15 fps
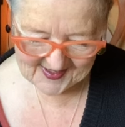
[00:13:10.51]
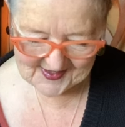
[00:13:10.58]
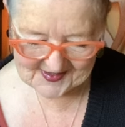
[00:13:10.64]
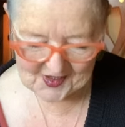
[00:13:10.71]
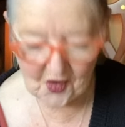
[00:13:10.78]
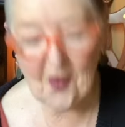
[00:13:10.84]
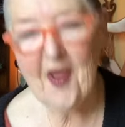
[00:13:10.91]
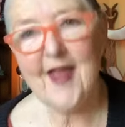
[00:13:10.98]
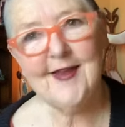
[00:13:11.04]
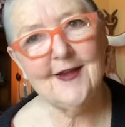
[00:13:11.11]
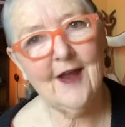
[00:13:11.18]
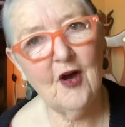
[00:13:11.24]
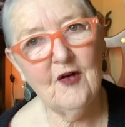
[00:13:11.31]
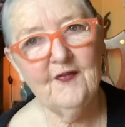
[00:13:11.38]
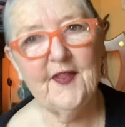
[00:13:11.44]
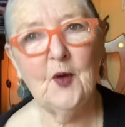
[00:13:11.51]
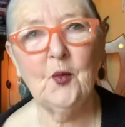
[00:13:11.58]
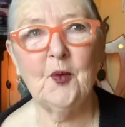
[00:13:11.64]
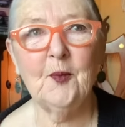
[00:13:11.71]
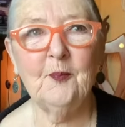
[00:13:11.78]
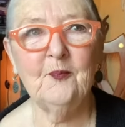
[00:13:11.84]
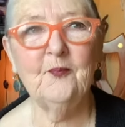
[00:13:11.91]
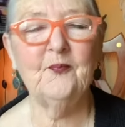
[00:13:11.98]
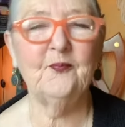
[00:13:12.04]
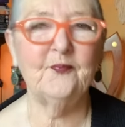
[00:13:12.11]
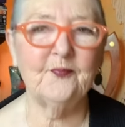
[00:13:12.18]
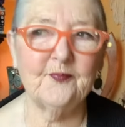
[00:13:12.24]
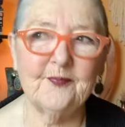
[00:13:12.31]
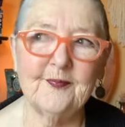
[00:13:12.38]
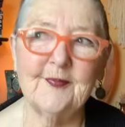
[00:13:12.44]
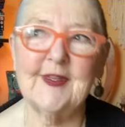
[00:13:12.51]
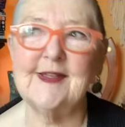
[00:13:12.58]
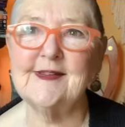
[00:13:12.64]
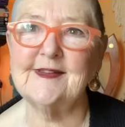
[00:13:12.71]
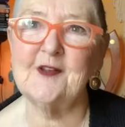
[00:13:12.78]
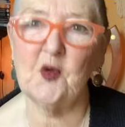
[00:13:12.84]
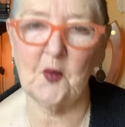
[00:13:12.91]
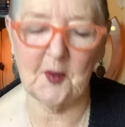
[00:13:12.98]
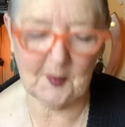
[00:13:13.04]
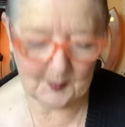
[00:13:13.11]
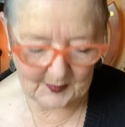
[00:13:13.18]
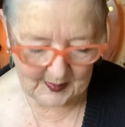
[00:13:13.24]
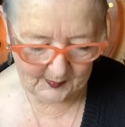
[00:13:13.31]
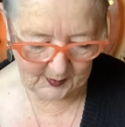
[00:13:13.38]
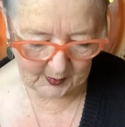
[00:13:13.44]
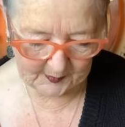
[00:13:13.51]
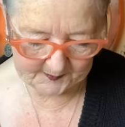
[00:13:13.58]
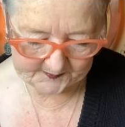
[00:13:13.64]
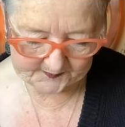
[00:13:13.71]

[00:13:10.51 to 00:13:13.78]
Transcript: So, they were considerate people.